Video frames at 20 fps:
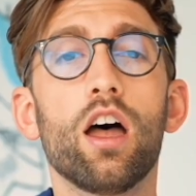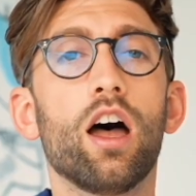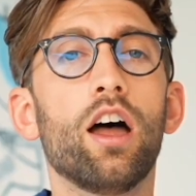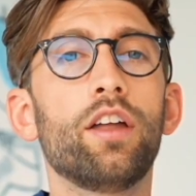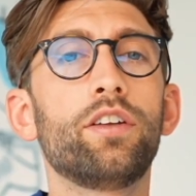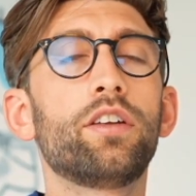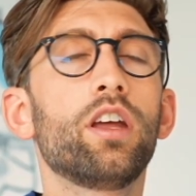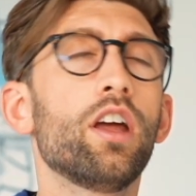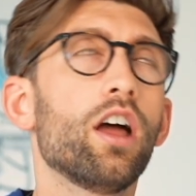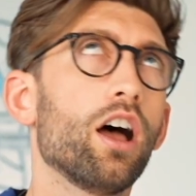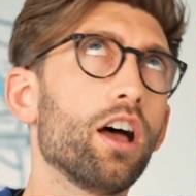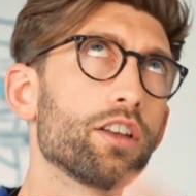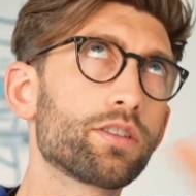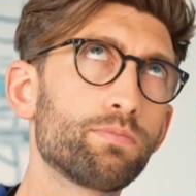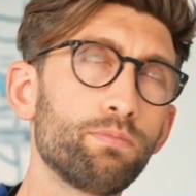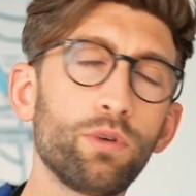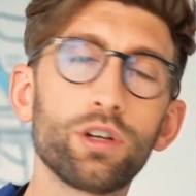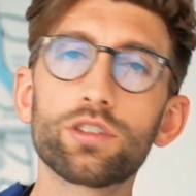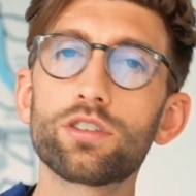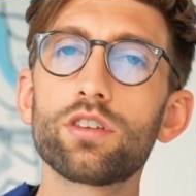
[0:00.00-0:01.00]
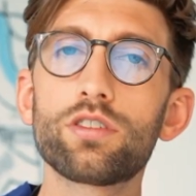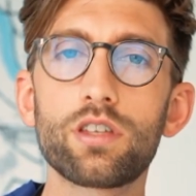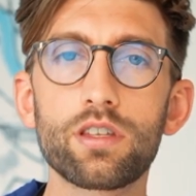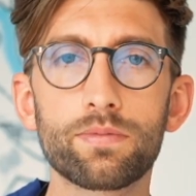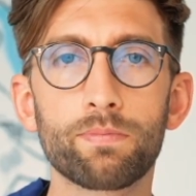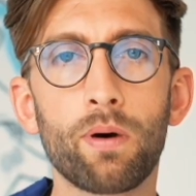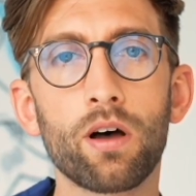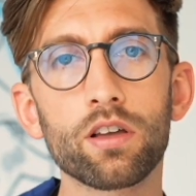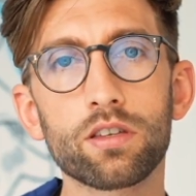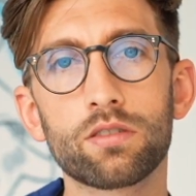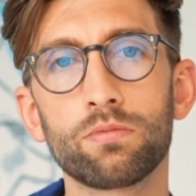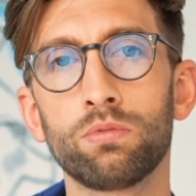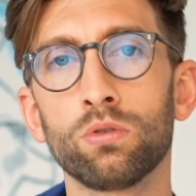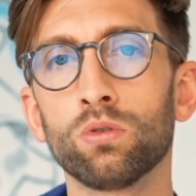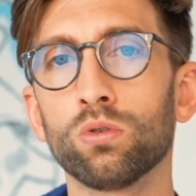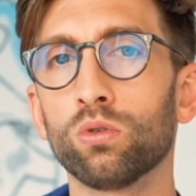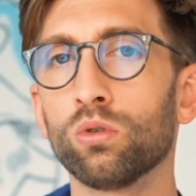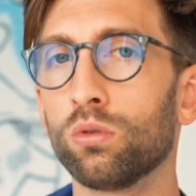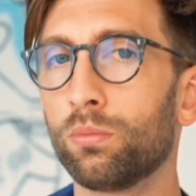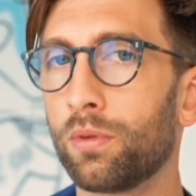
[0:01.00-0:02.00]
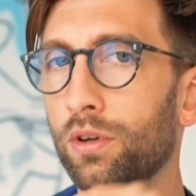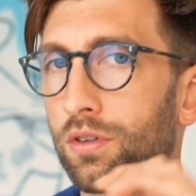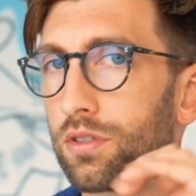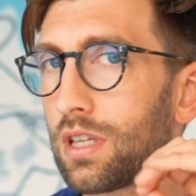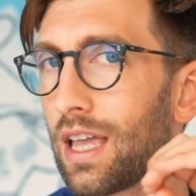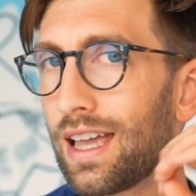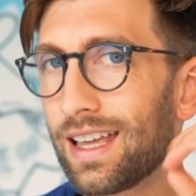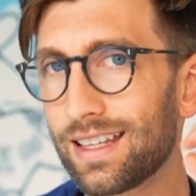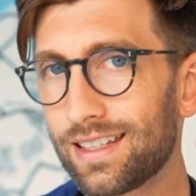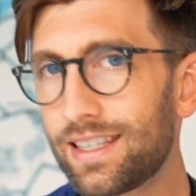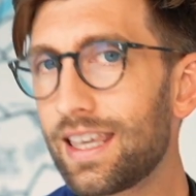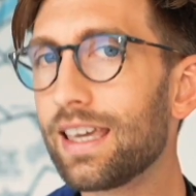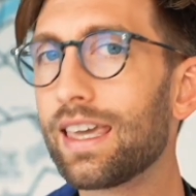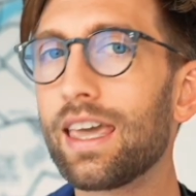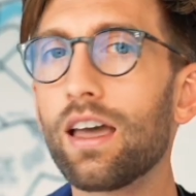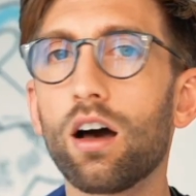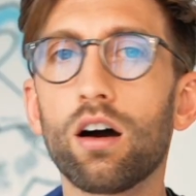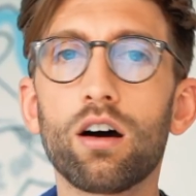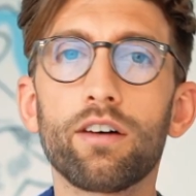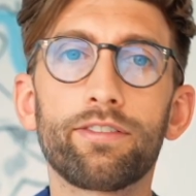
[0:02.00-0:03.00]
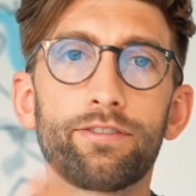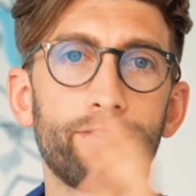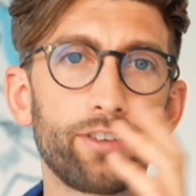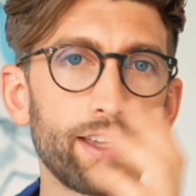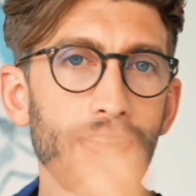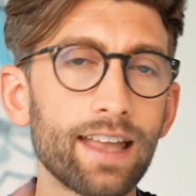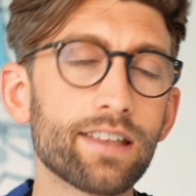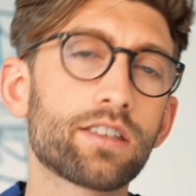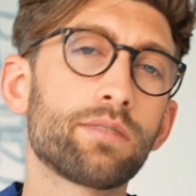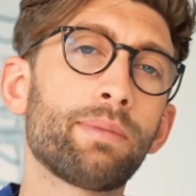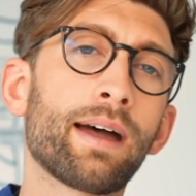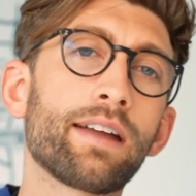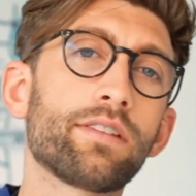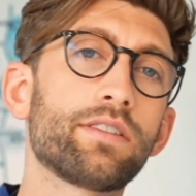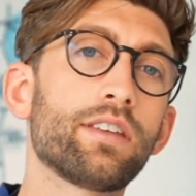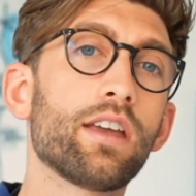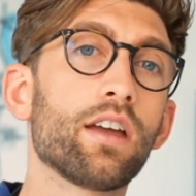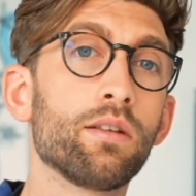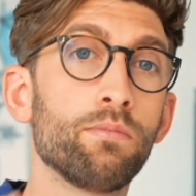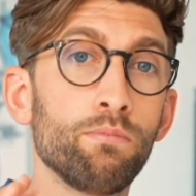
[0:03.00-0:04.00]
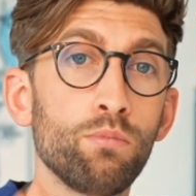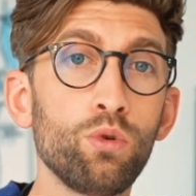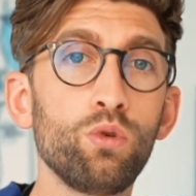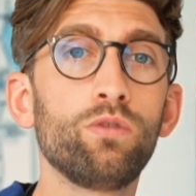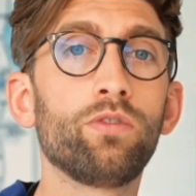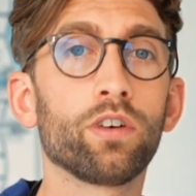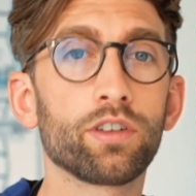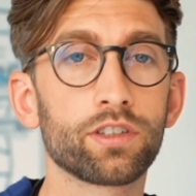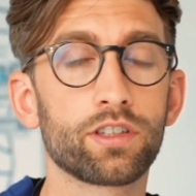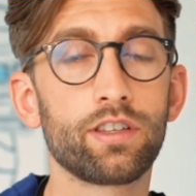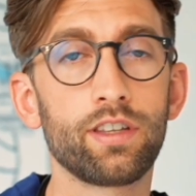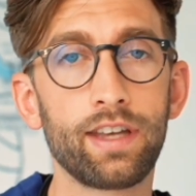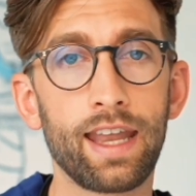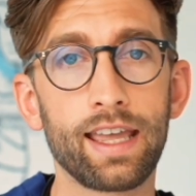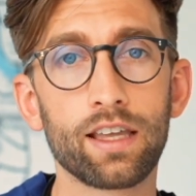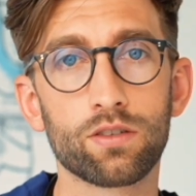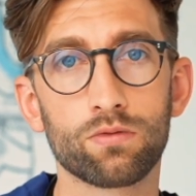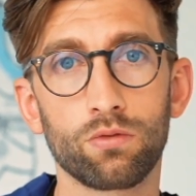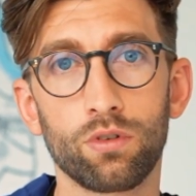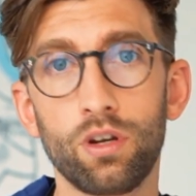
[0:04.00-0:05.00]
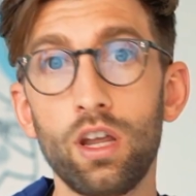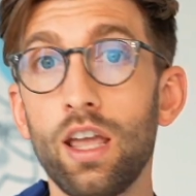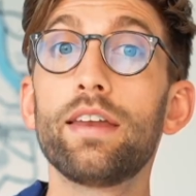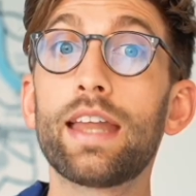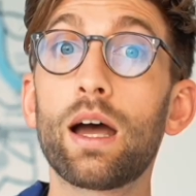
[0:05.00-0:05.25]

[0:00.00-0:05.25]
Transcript: and as much as is possible, almost tick it off, forget about it and move on to the next one.